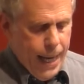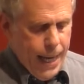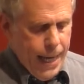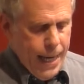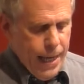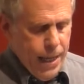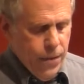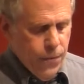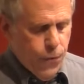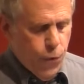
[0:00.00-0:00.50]

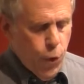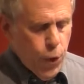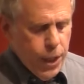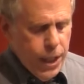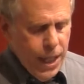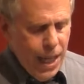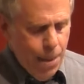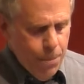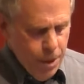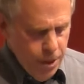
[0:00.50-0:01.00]
In
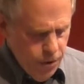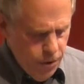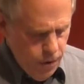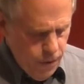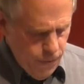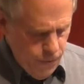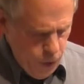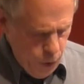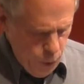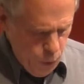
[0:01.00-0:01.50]
Fukuyama's
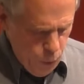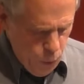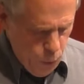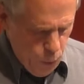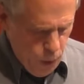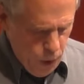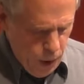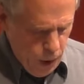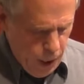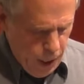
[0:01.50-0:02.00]

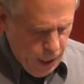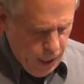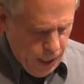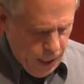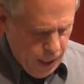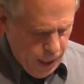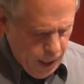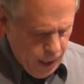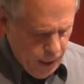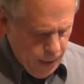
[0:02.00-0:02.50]
view,
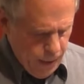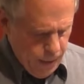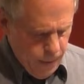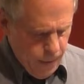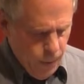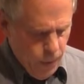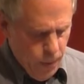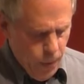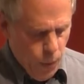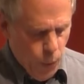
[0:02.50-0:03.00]

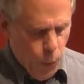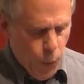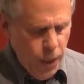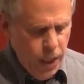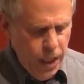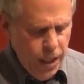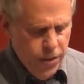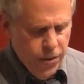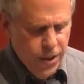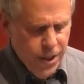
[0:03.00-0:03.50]

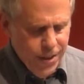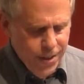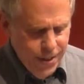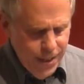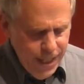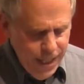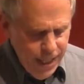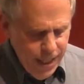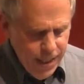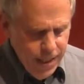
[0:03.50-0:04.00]
we
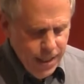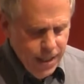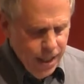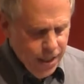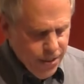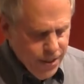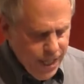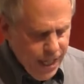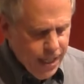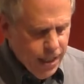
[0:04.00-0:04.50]
succeeded in the
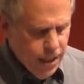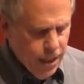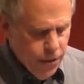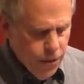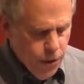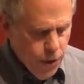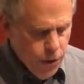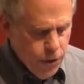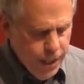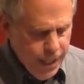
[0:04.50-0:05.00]
second and
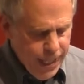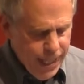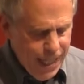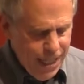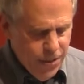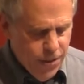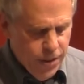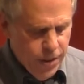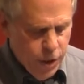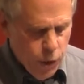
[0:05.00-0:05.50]
third
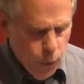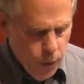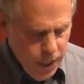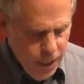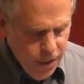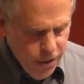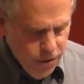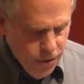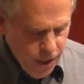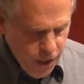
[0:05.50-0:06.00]
decades of the
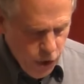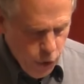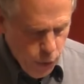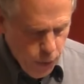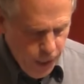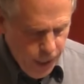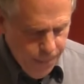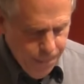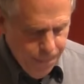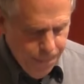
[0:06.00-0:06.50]
20th
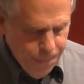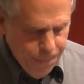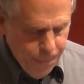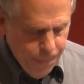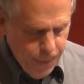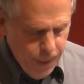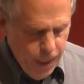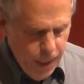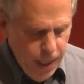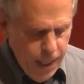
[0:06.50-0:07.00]
century
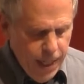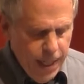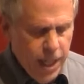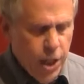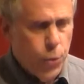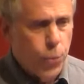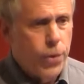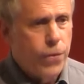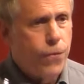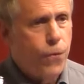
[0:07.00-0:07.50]

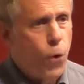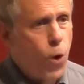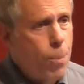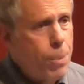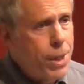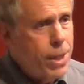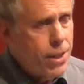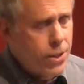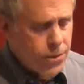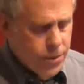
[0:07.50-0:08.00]
in
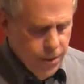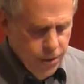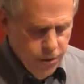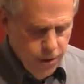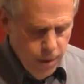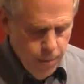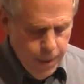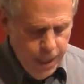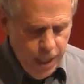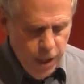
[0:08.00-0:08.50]
reforming the
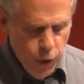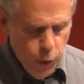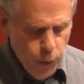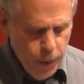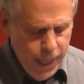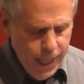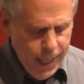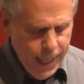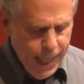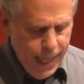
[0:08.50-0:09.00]
system and
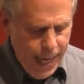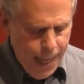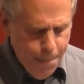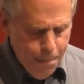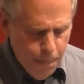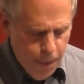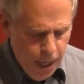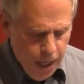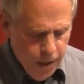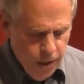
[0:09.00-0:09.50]
creating a
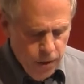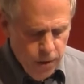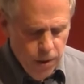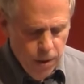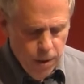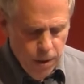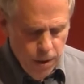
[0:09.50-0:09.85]
modern